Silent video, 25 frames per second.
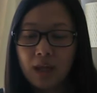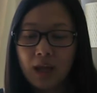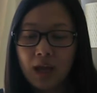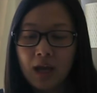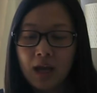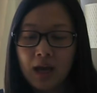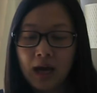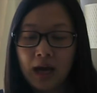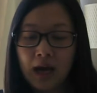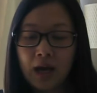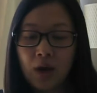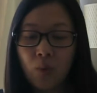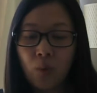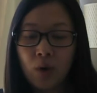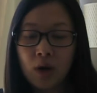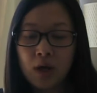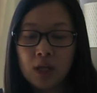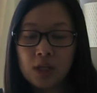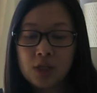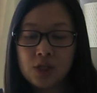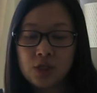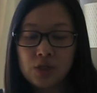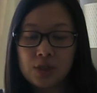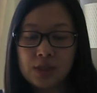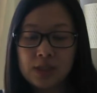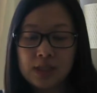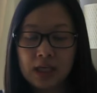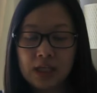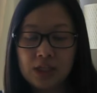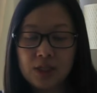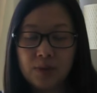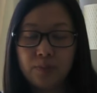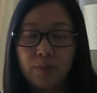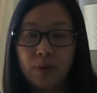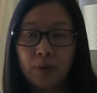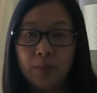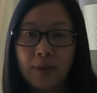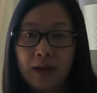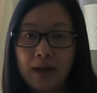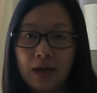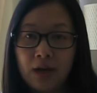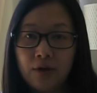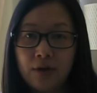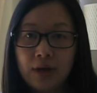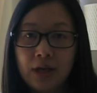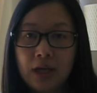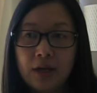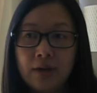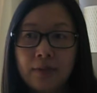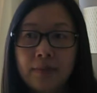I wanted to stitch
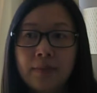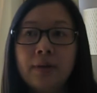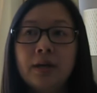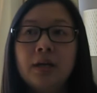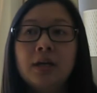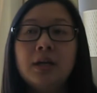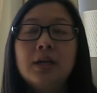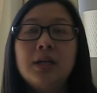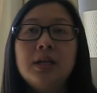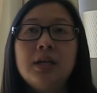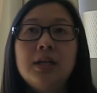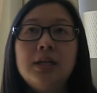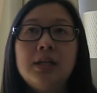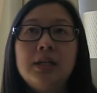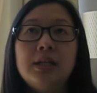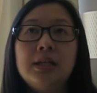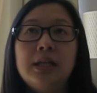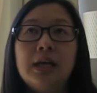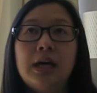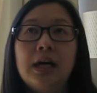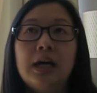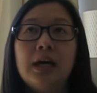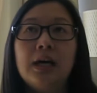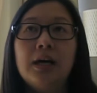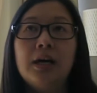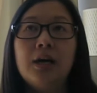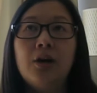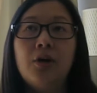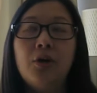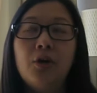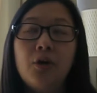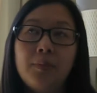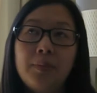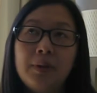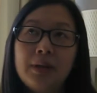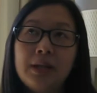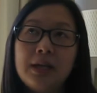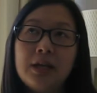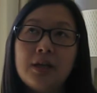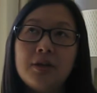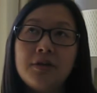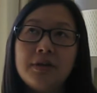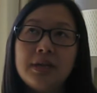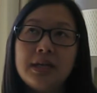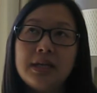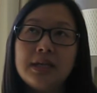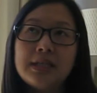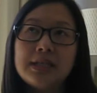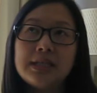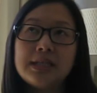pomerium,
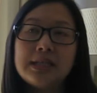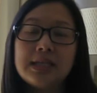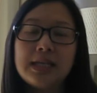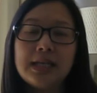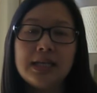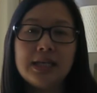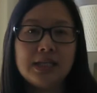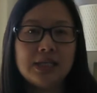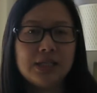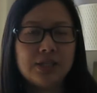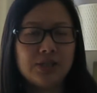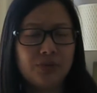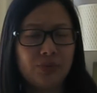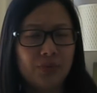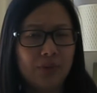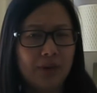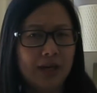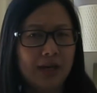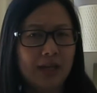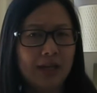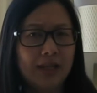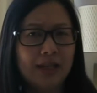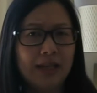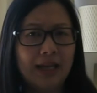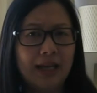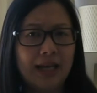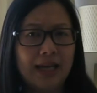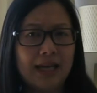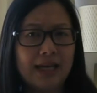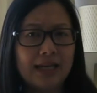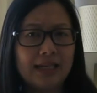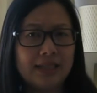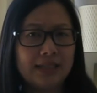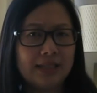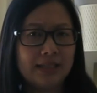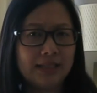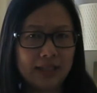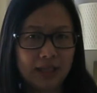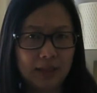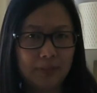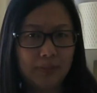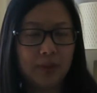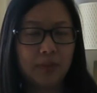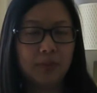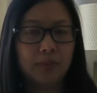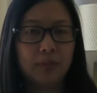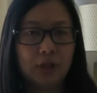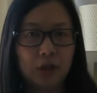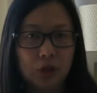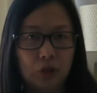Herbularius, as well as deep
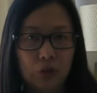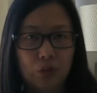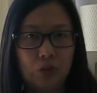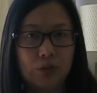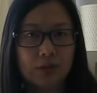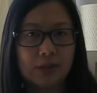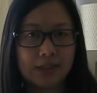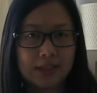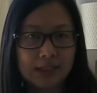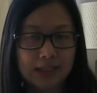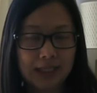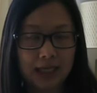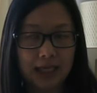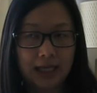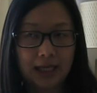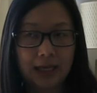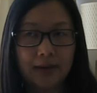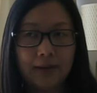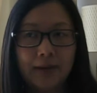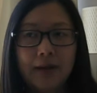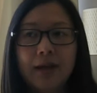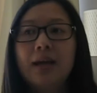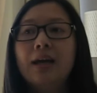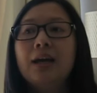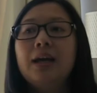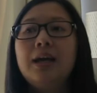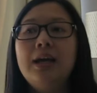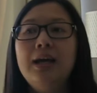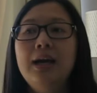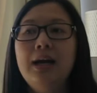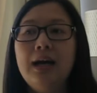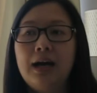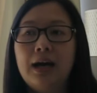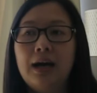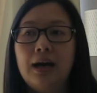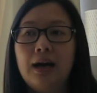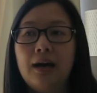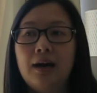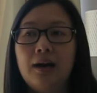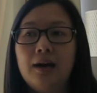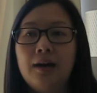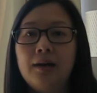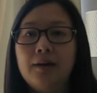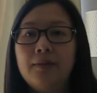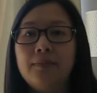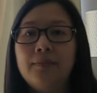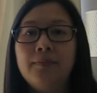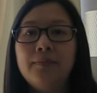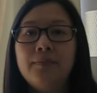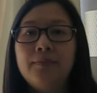blue sea.
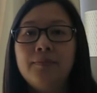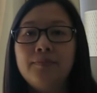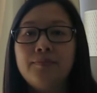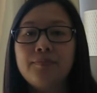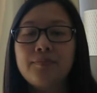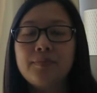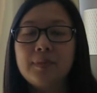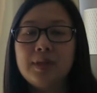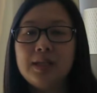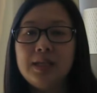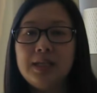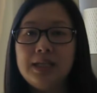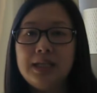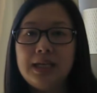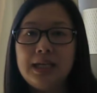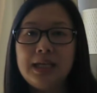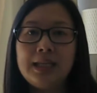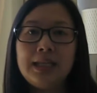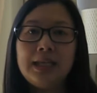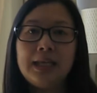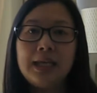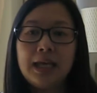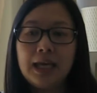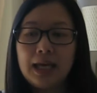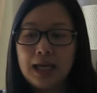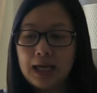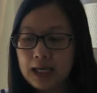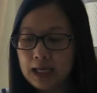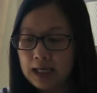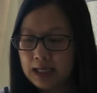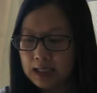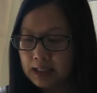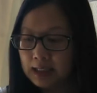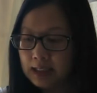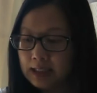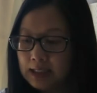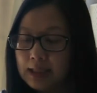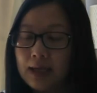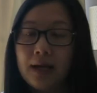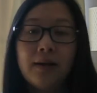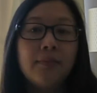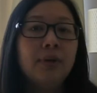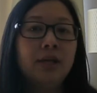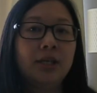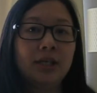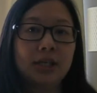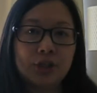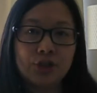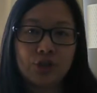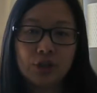Um, in the end, let
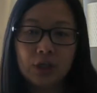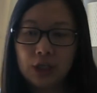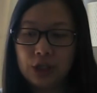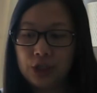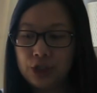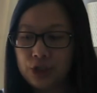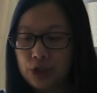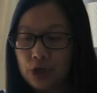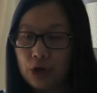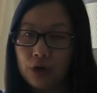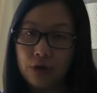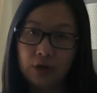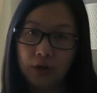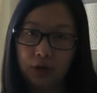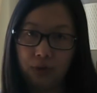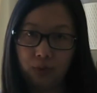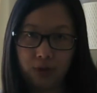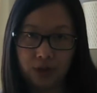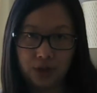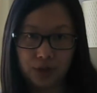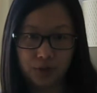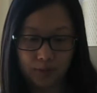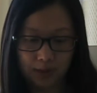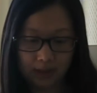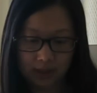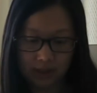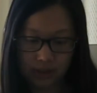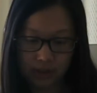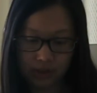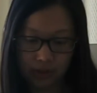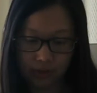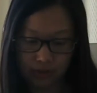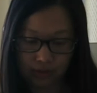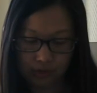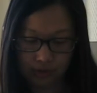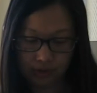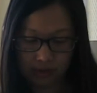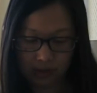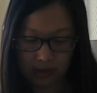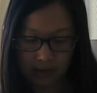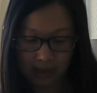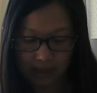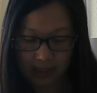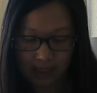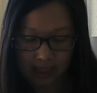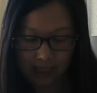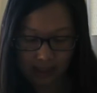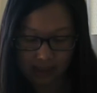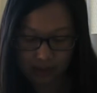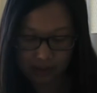me actually show you which ones those are in
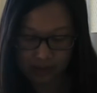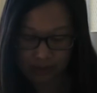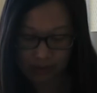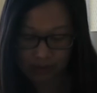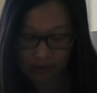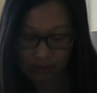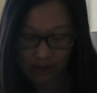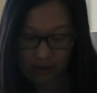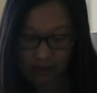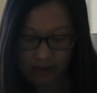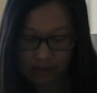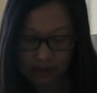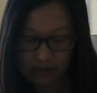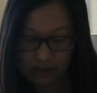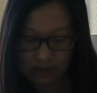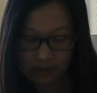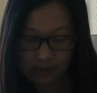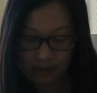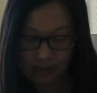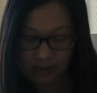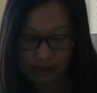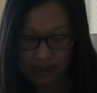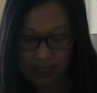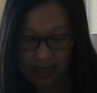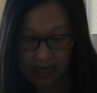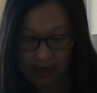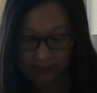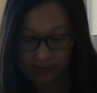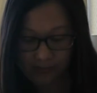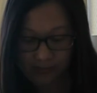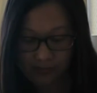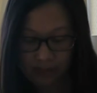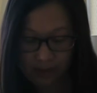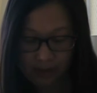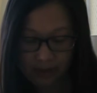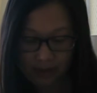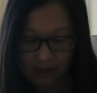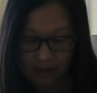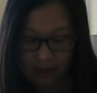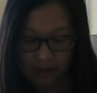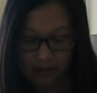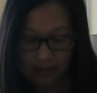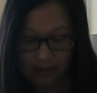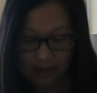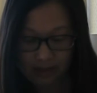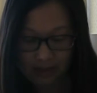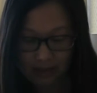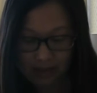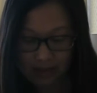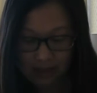case you're not that
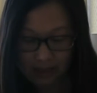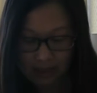familiar.